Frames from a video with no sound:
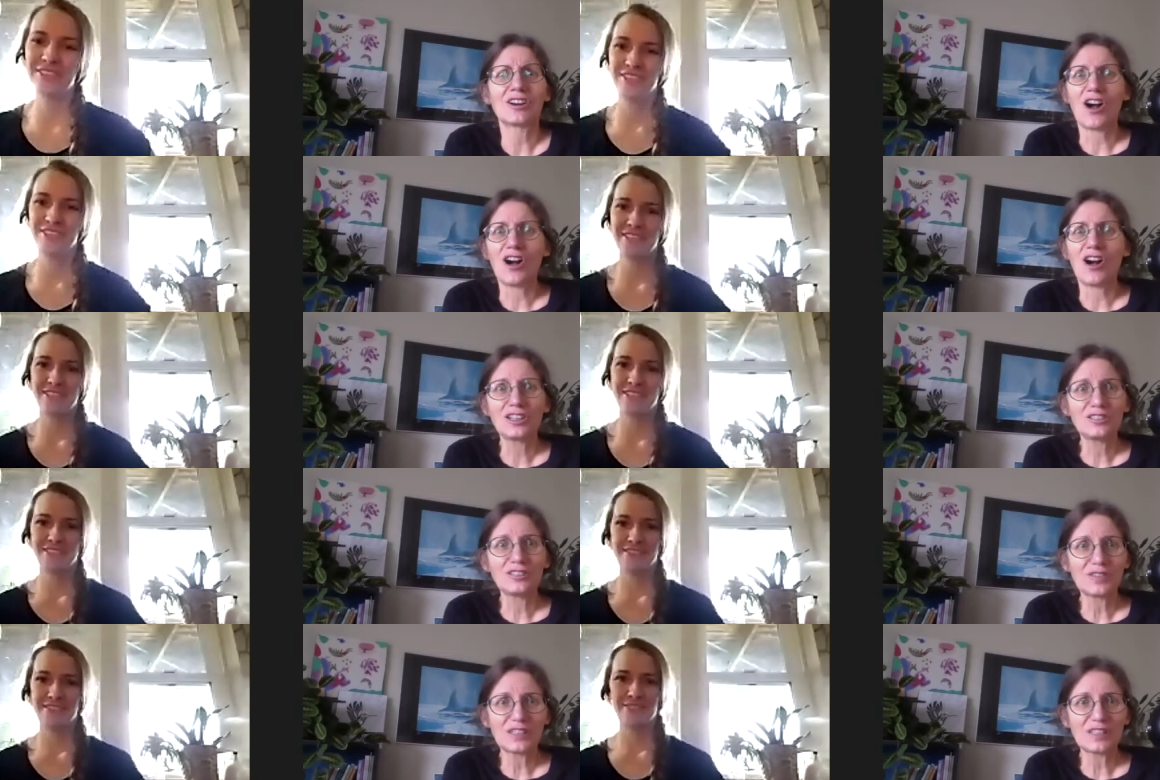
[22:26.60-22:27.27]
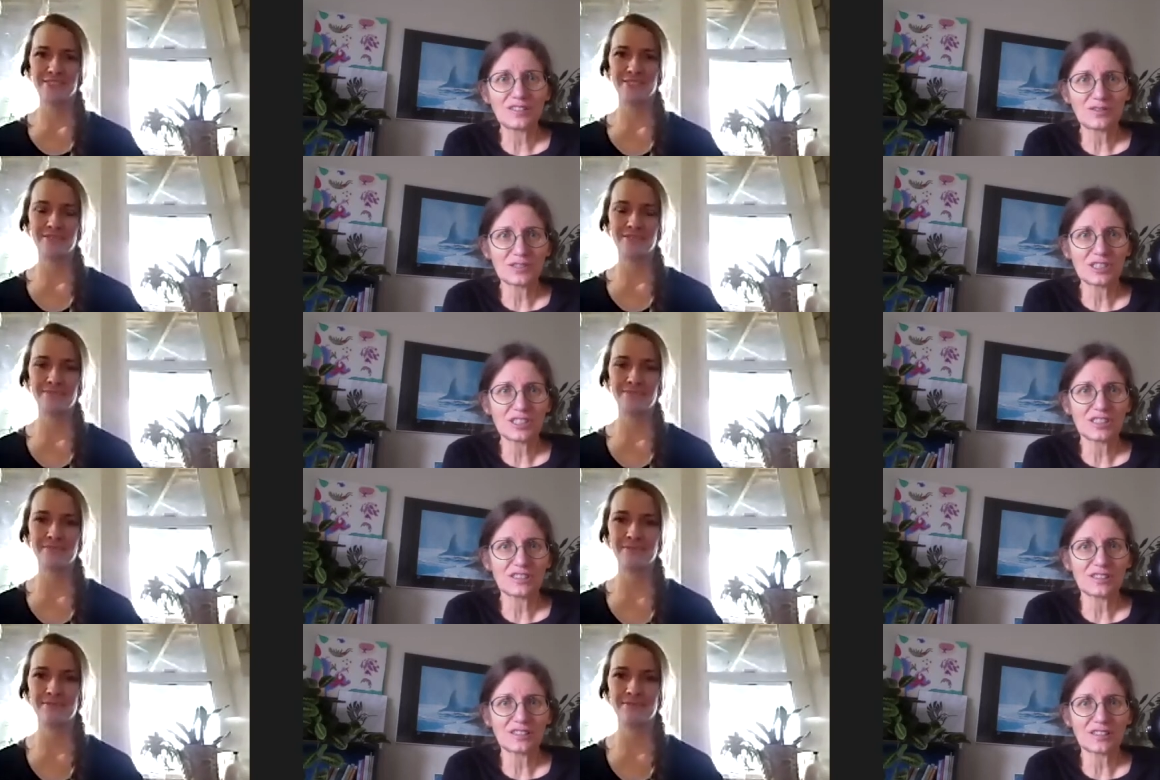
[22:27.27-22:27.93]
Speaker 1: all of these
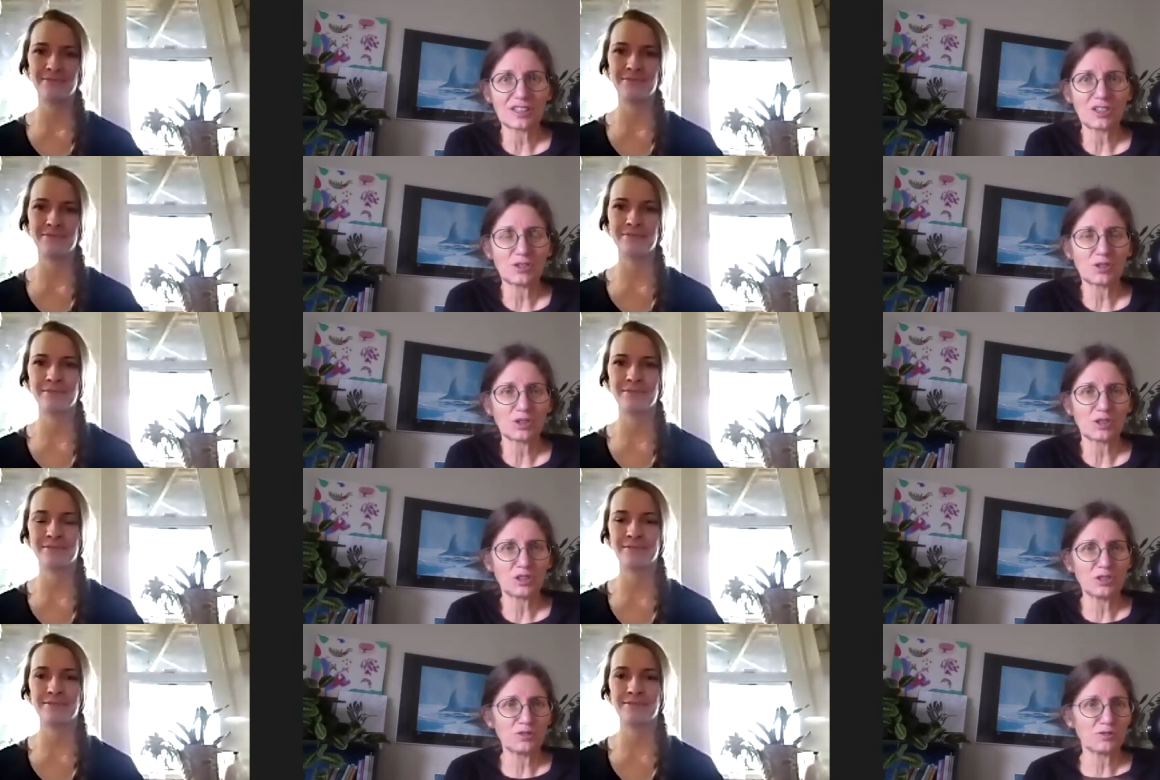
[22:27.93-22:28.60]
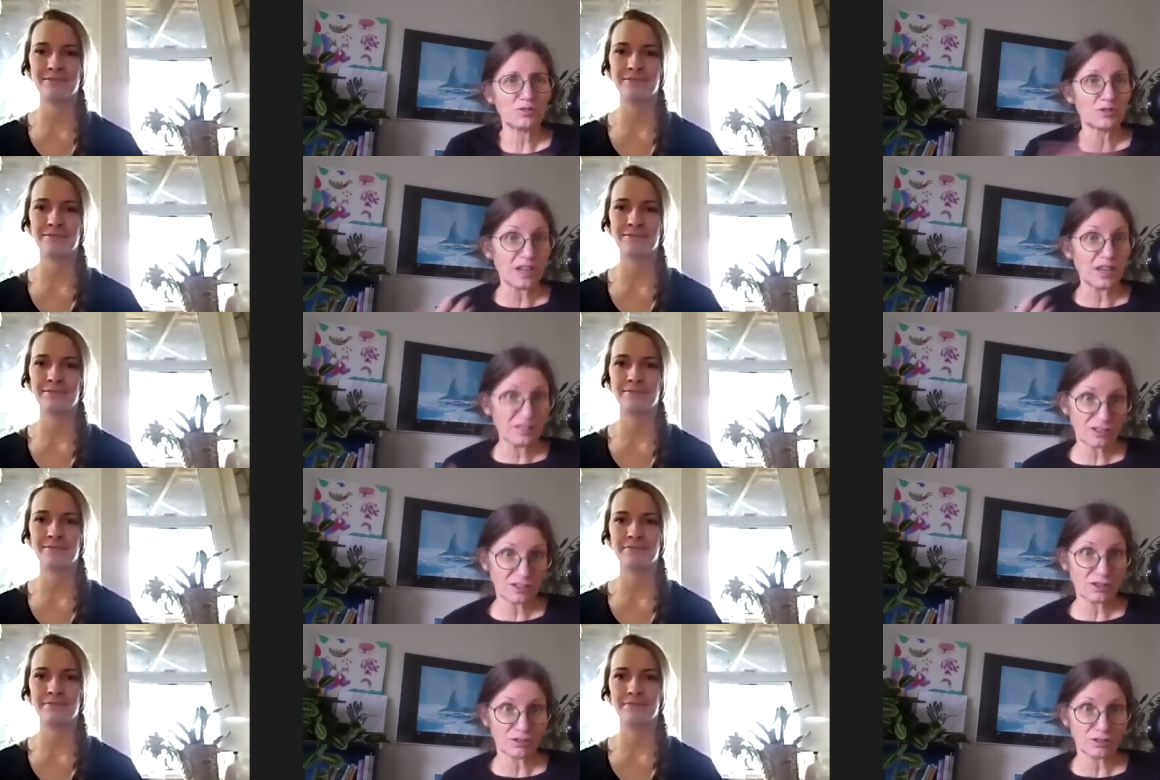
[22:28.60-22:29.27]
fishes you're, you've
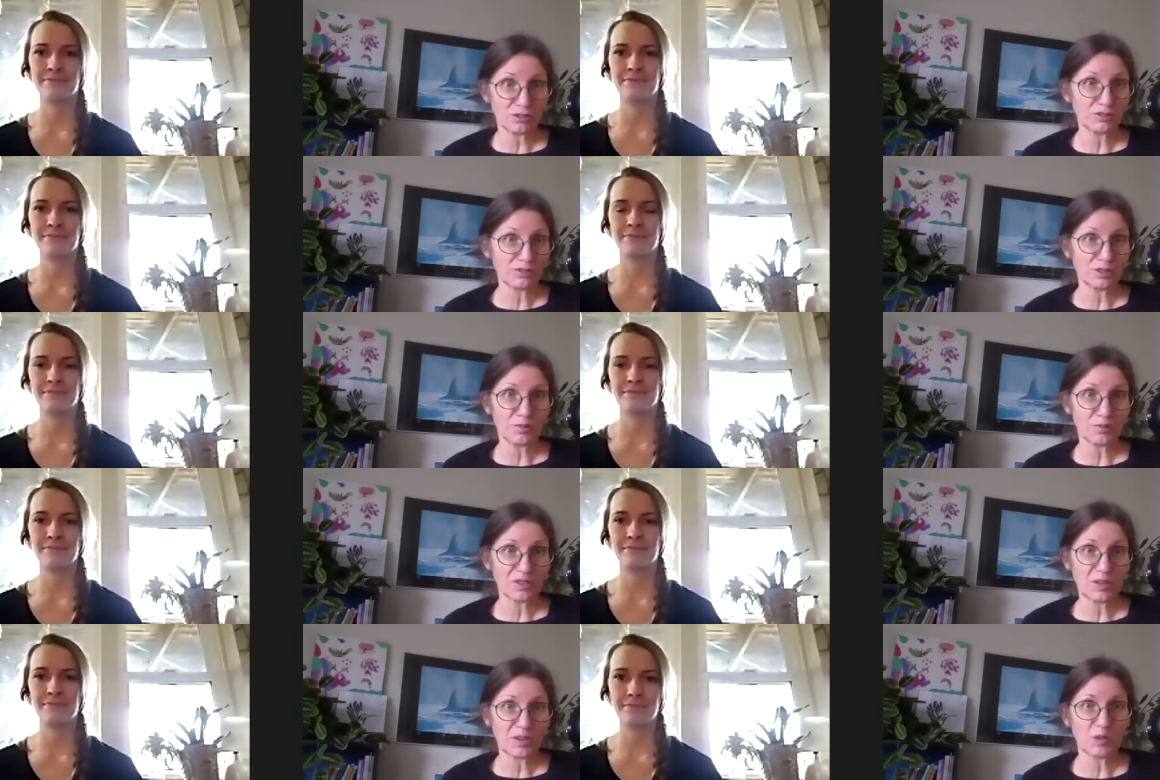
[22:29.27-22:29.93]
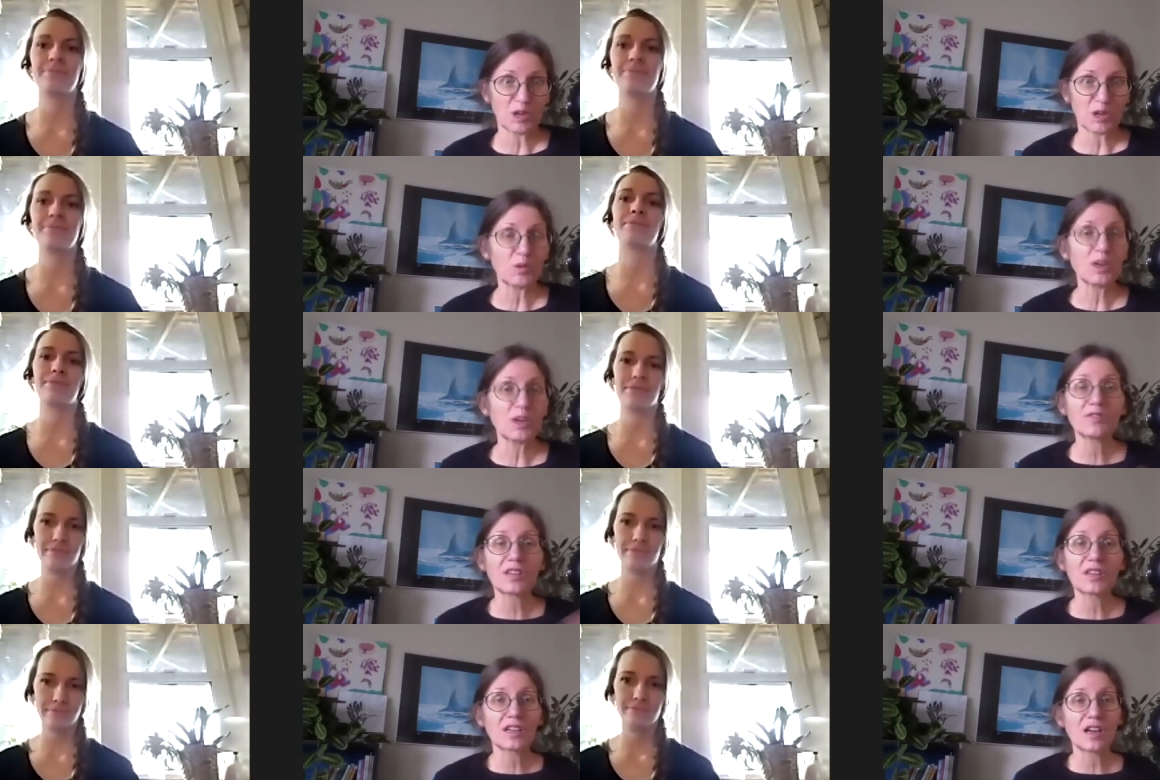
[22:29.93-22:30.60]
rescued from somewhere? Where have
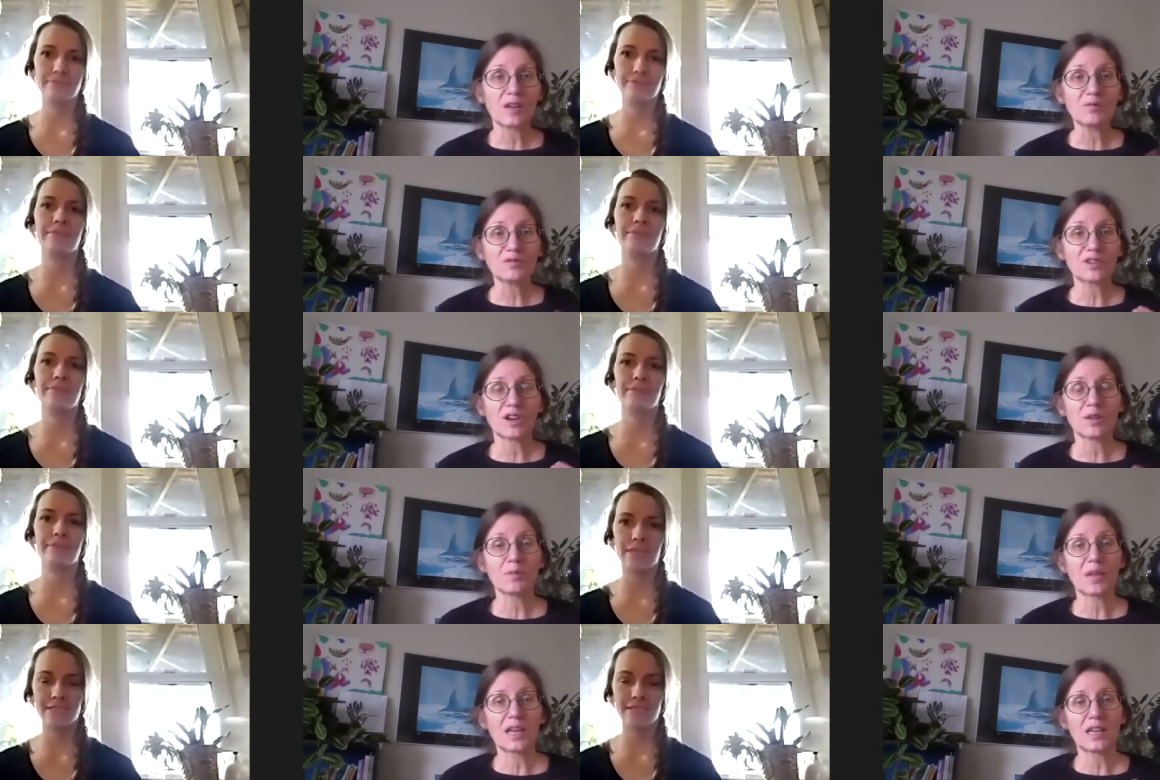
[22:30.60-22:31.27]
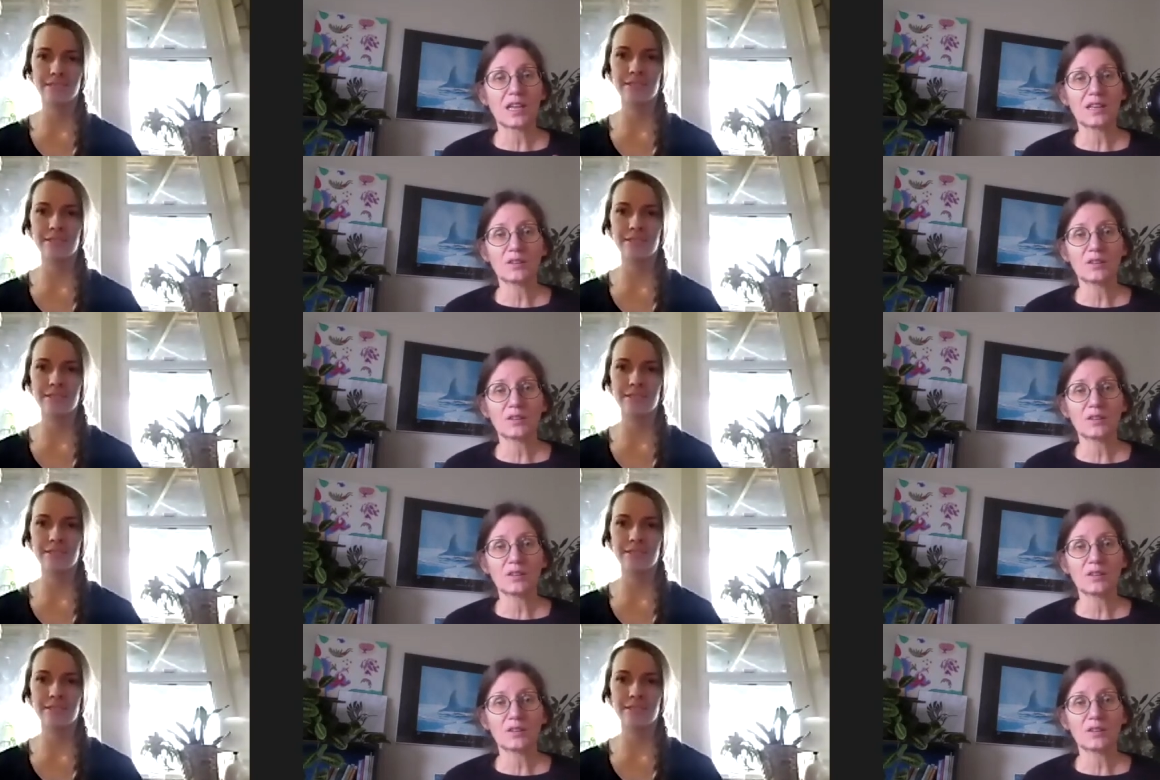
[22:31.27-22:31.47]
they come from? And,